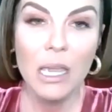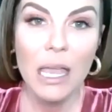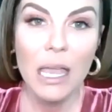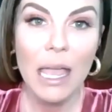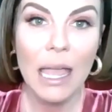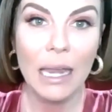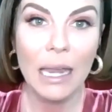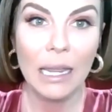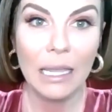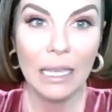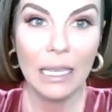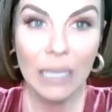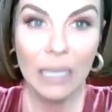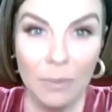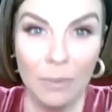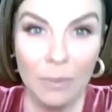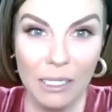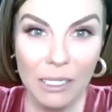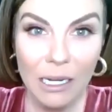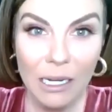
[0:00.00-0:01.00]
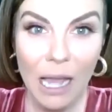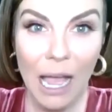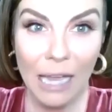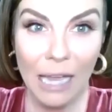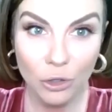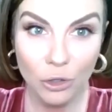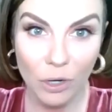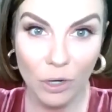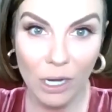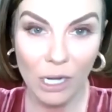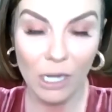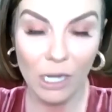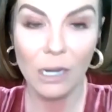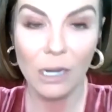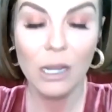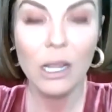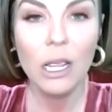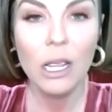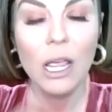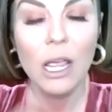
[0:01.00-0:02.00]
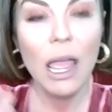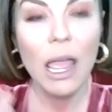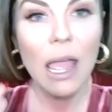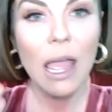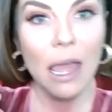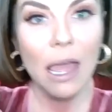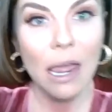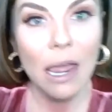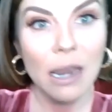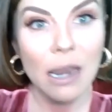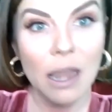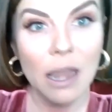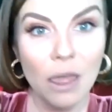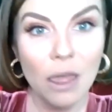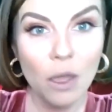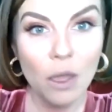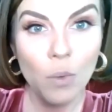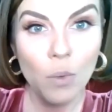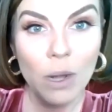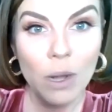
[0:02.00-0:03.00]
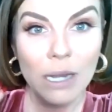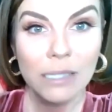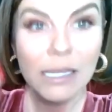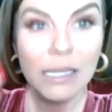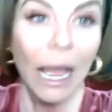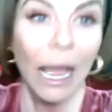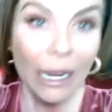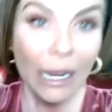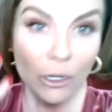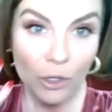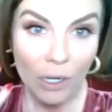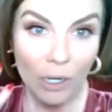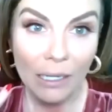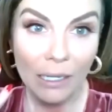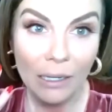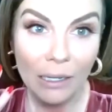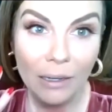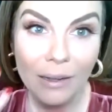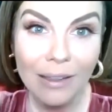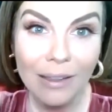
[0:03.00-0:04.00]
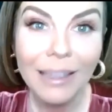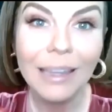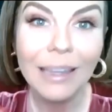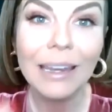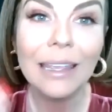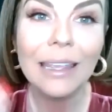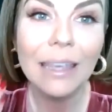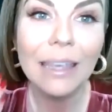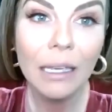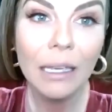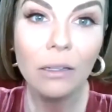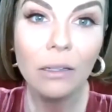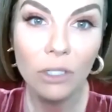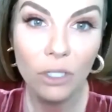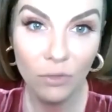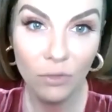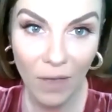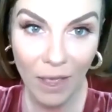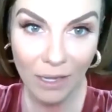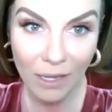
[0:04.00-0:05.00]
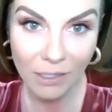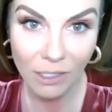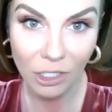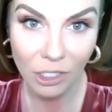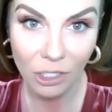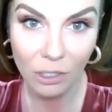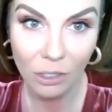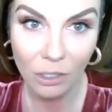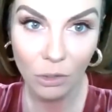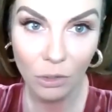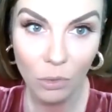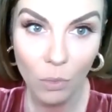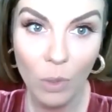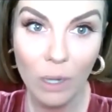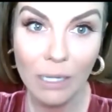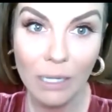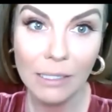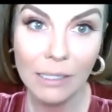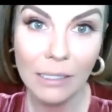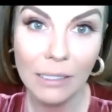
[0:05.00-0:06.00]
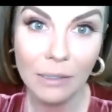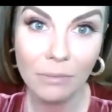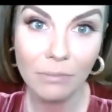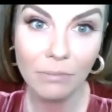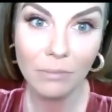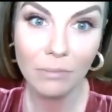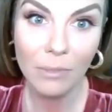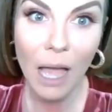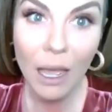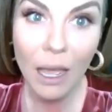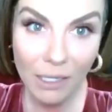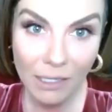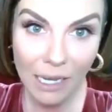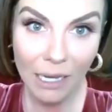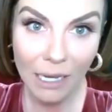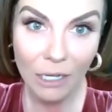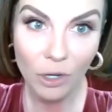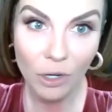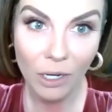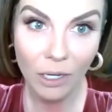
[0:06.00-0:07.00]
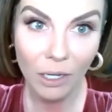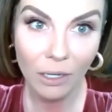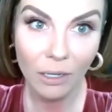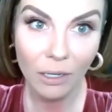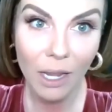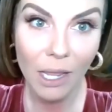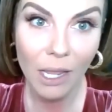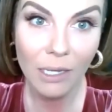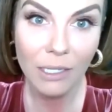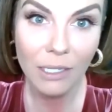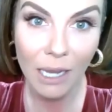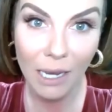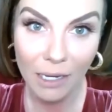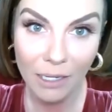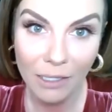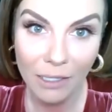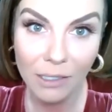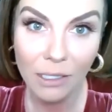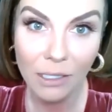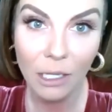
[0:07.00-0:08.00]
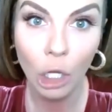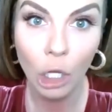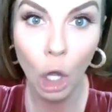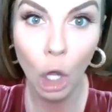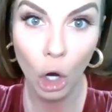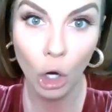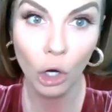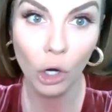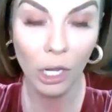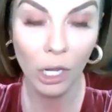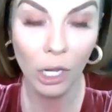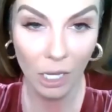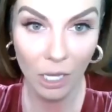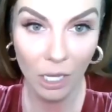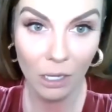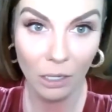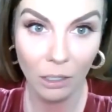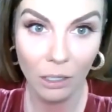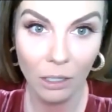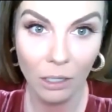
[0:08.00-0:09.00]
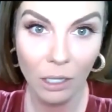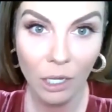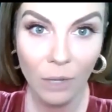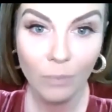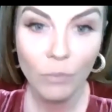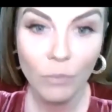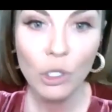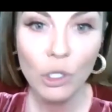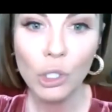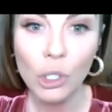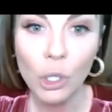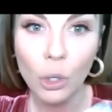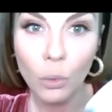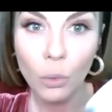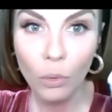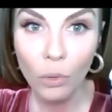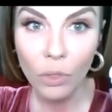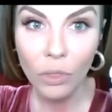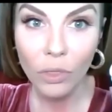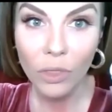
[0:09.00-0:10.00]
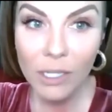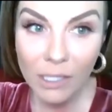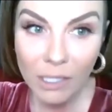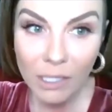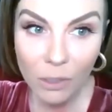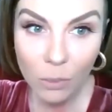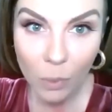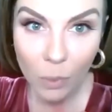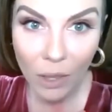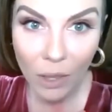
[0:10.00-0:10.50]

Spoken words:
and it keeps it hydrated. And when it's hydrated, it heals faster. When it's not as hydrated, it takes longer to heal. So this is